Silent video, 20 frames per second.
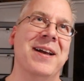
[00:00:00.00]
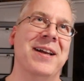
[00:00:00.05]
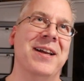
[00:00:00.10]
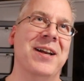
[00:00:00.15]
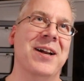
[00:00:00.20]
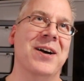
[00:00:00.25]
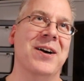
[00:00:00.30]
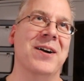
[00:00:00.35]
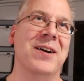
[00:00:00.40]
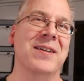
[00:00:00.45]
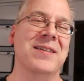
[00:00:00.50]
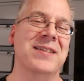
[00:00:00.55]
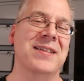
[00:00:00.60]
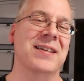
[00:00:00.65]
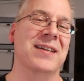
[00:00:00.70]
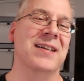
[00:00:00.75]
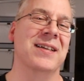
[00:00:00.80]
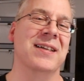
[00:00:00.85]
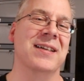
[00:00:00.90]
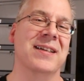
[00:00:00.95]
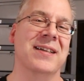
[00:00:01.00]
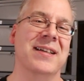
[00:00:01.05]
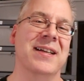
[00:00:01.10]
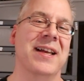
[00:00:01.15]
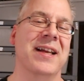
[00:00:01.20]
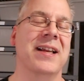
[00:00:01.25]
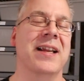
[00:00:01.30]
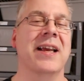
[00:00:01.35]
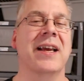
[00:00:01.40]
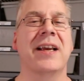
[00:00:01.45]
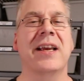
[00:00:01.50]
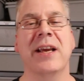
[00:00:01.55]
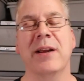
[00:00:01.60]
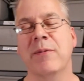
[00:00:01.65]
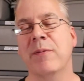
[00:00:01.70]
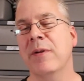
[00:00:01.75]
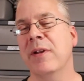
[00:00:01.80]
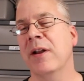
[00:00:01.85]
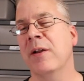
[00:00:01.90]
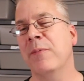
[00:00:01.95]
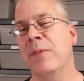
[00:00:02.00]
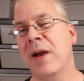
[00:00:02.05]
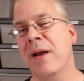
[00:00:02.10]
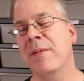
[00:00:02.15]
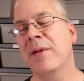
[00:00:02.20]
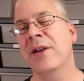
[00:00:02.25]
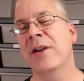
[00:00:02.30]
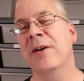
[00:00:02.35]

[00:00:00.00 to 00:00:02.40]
you know, it'll probably